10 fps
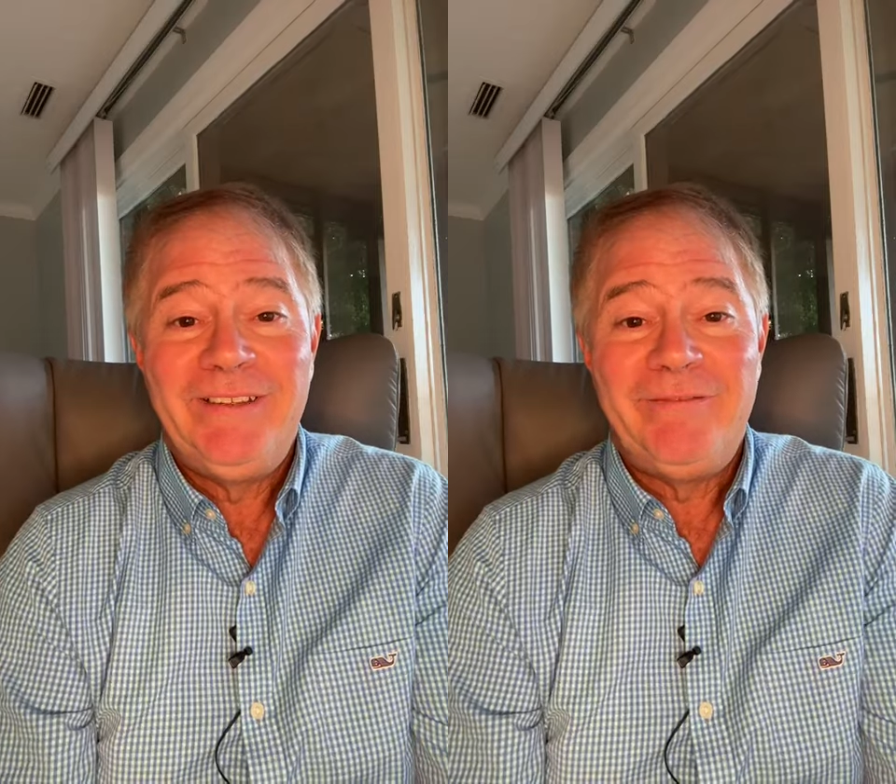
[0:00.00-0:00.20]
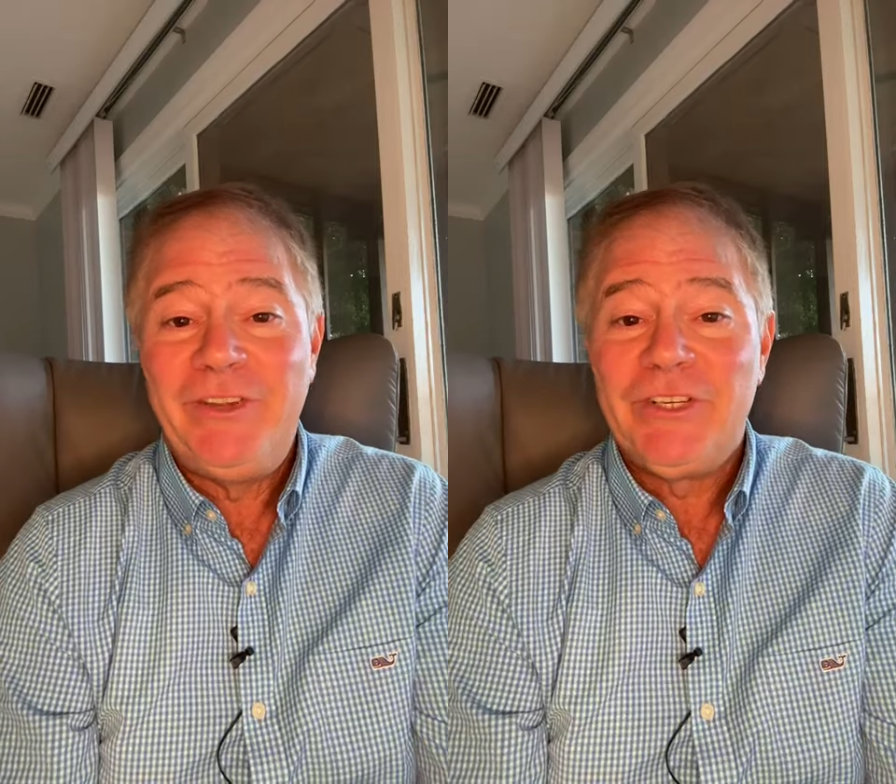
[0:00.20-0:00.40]

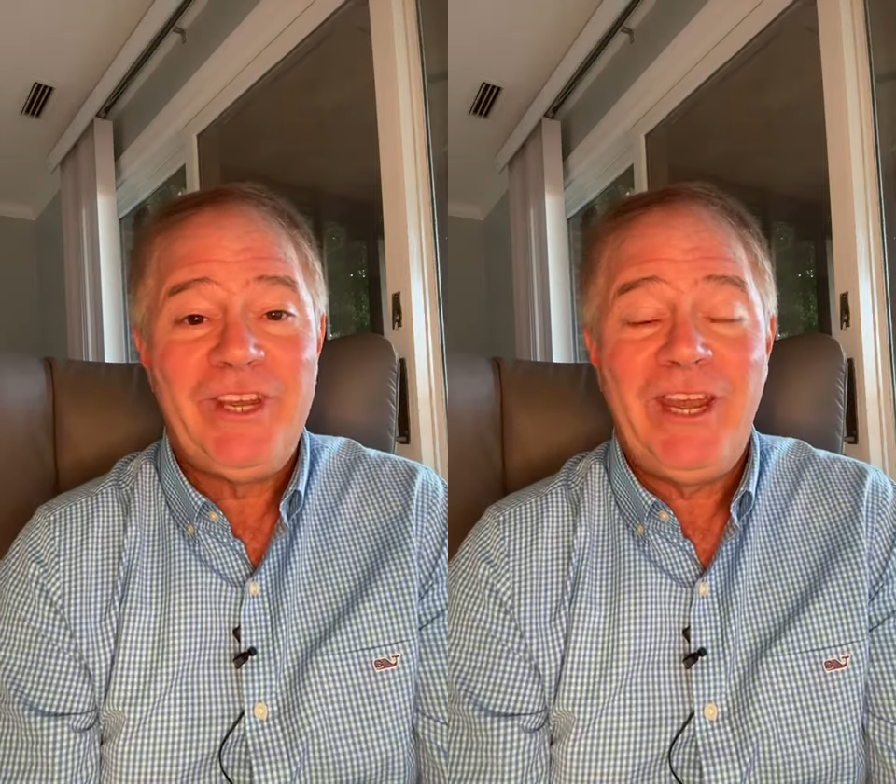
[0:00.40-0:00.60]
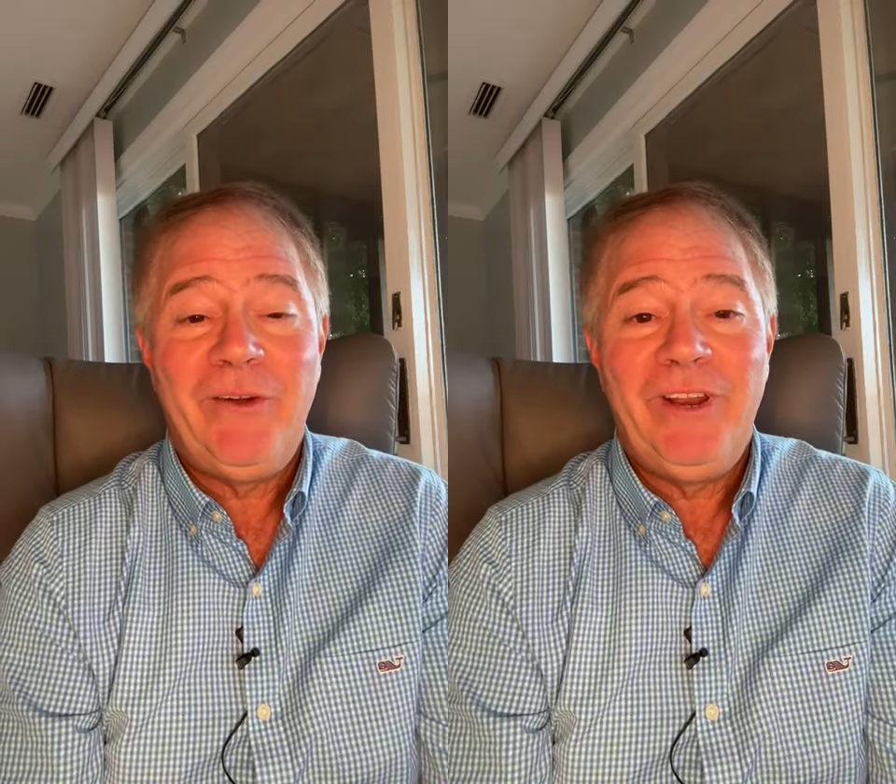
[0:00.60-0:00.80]

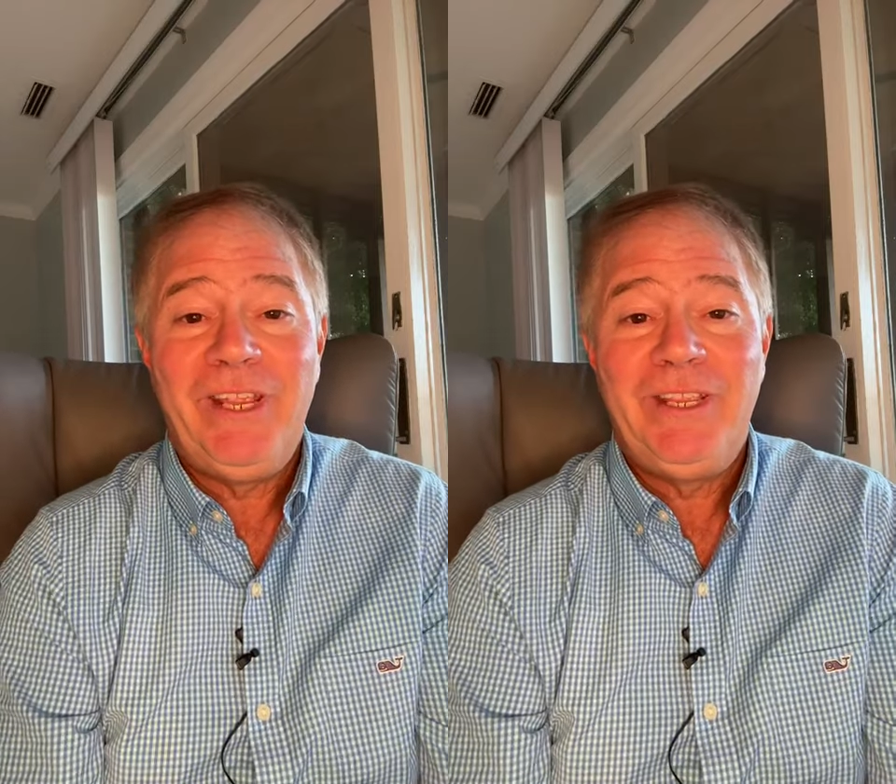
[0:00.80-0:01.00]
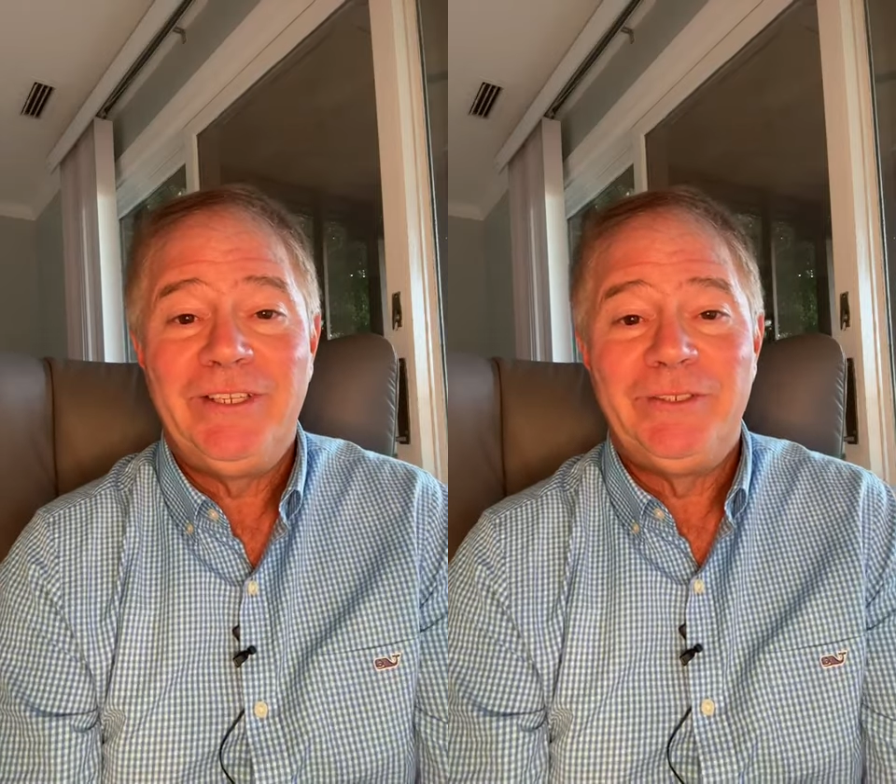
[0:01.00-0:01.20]

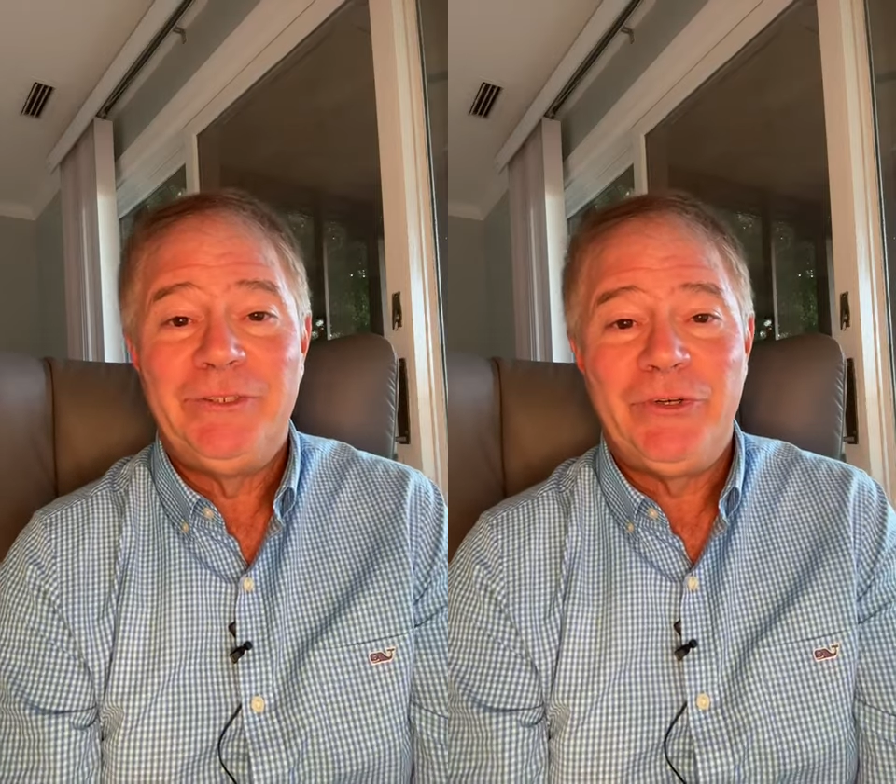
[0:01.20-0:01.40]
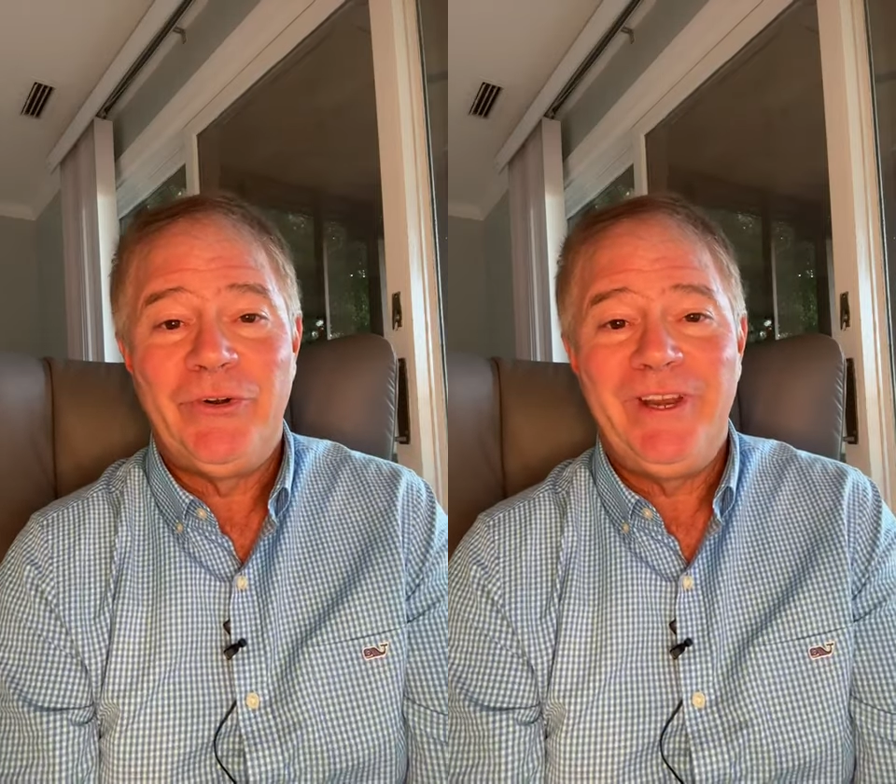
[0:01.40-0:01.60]
visionary
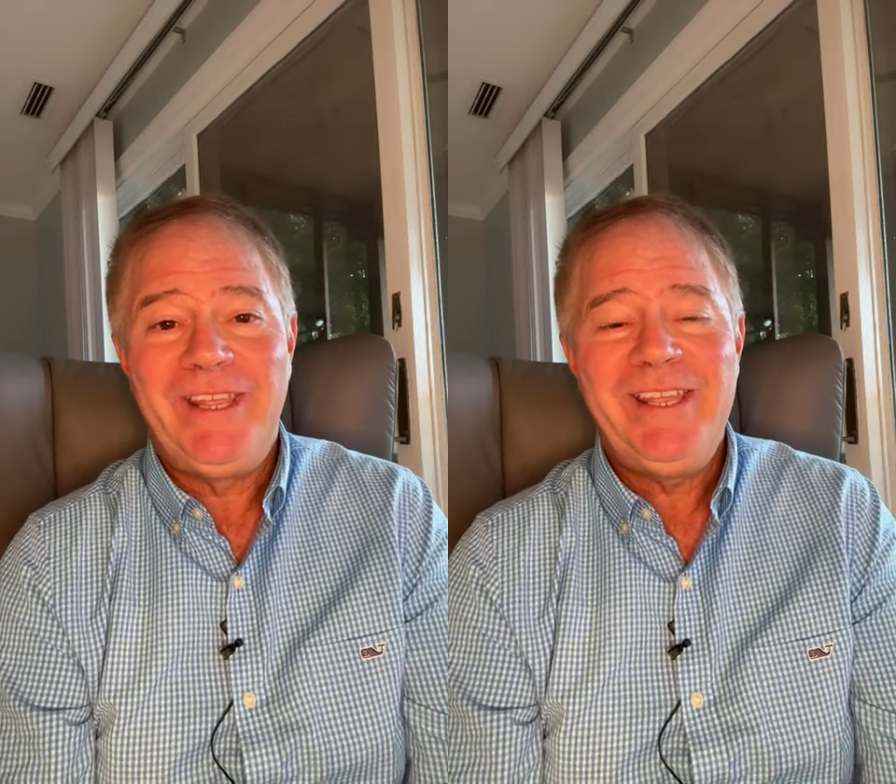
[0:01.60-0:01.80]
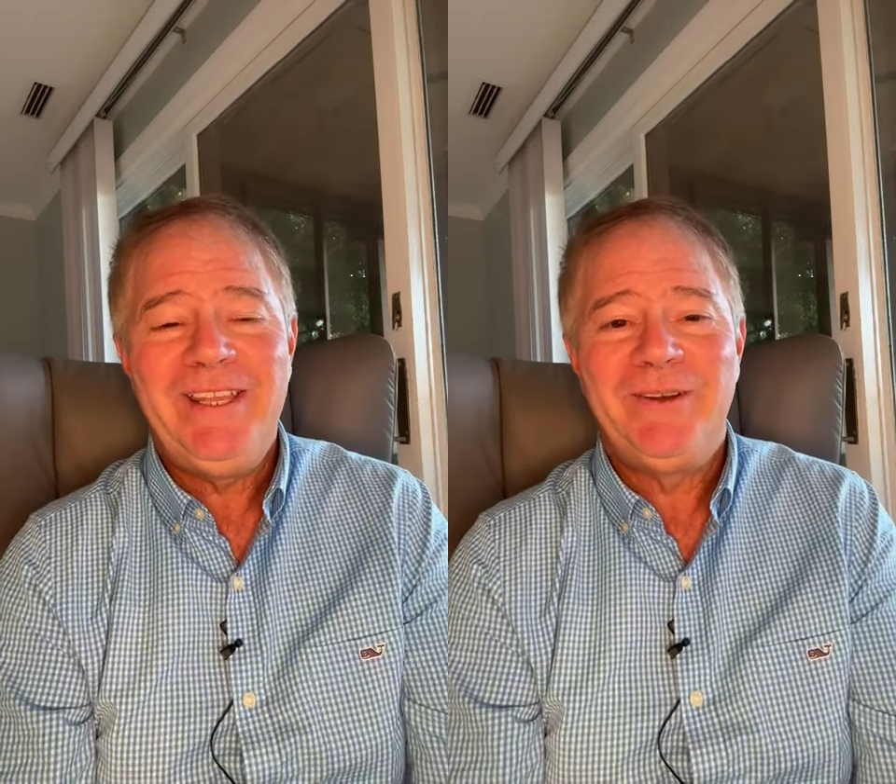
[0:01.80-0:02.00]

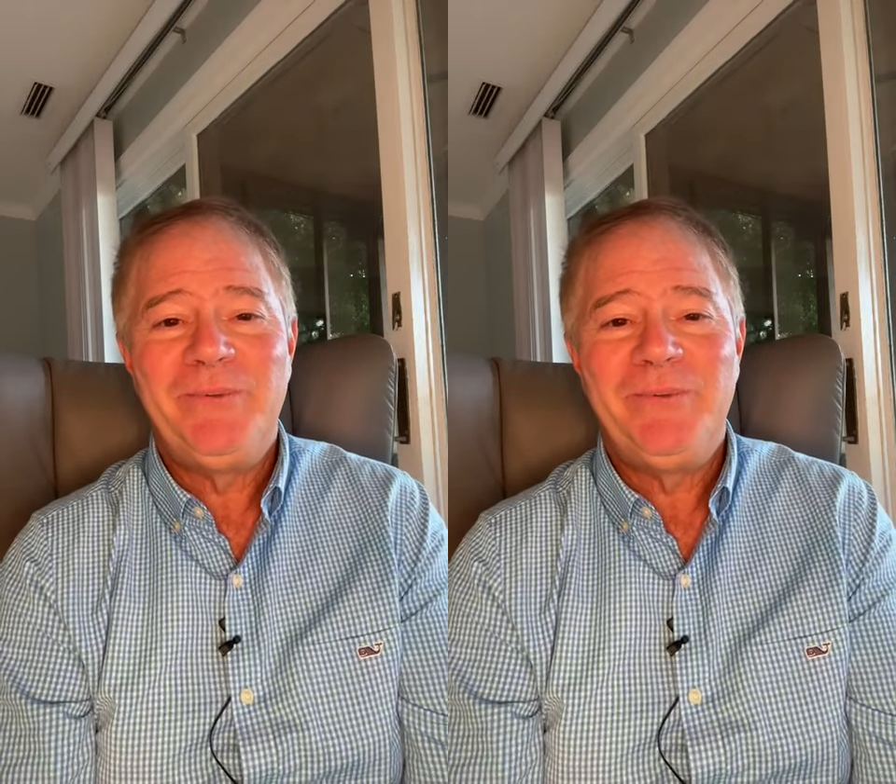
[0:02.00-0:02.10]
journey.